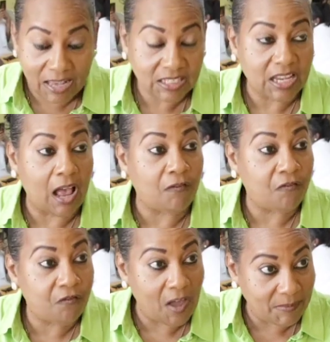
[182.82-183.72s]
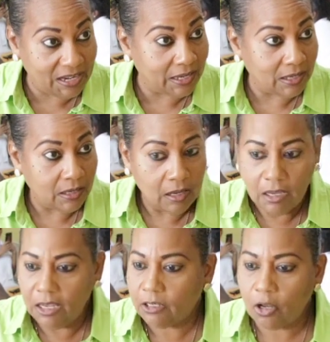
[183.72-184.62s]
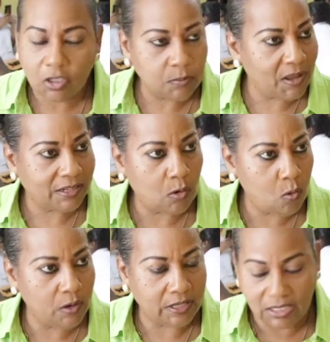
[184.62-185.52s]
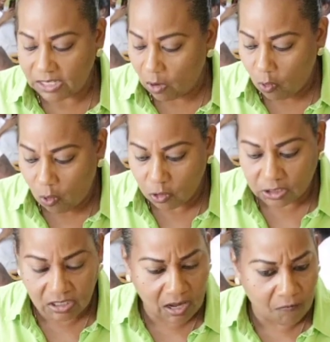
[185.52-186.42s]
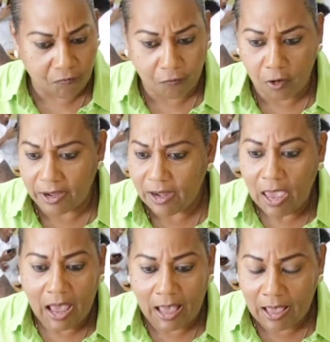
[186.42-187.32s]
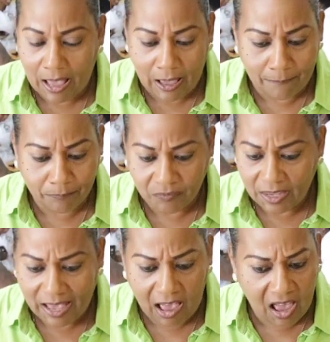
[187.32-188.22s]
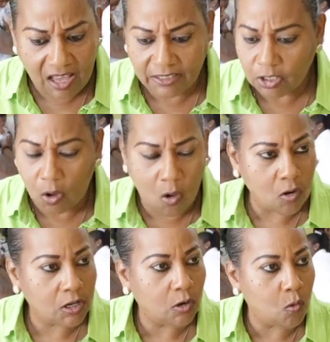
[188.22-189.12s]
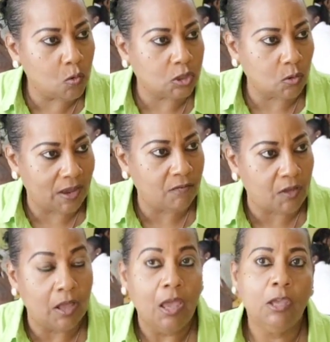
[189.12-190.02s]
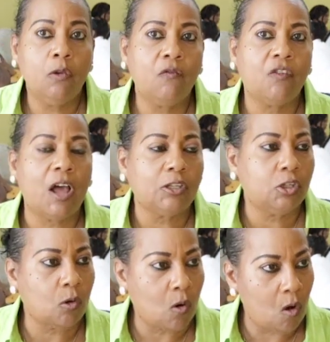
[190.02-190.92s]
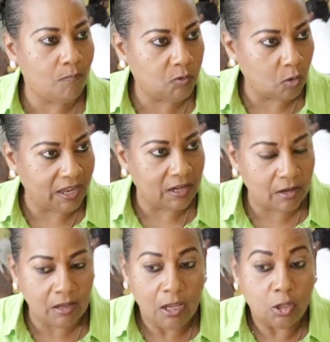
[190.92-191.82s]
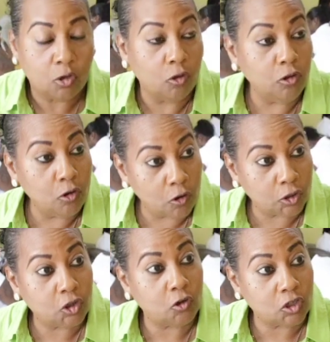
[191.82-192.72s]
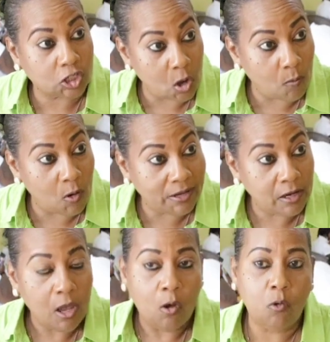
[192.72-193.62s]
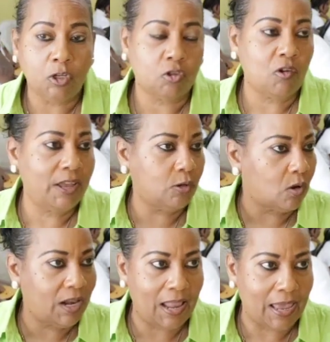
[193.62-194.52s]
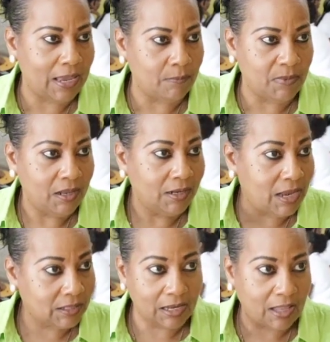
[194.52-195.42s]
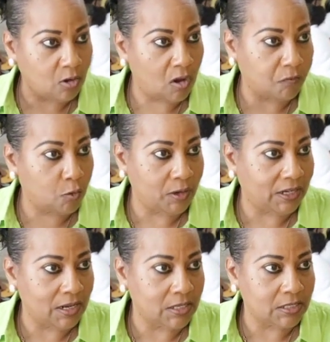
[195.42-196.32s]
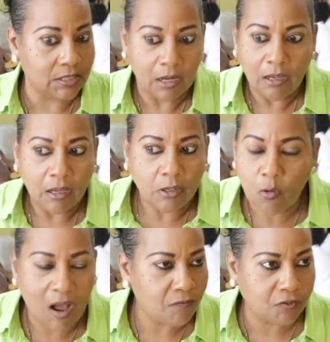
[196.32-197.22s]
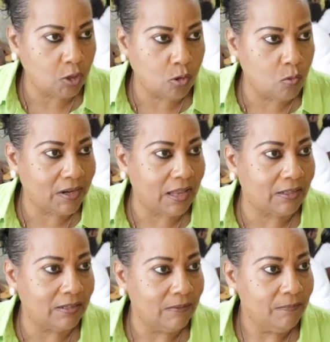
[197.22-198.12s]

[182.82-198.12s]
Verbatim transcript: As a family, it doesn't matter who it is a cousin, a friend, uh, um, aunt, uncle, whosoever, you've got to come together to nurture someone who is trying to climb that ladder of greatness. You have to do that.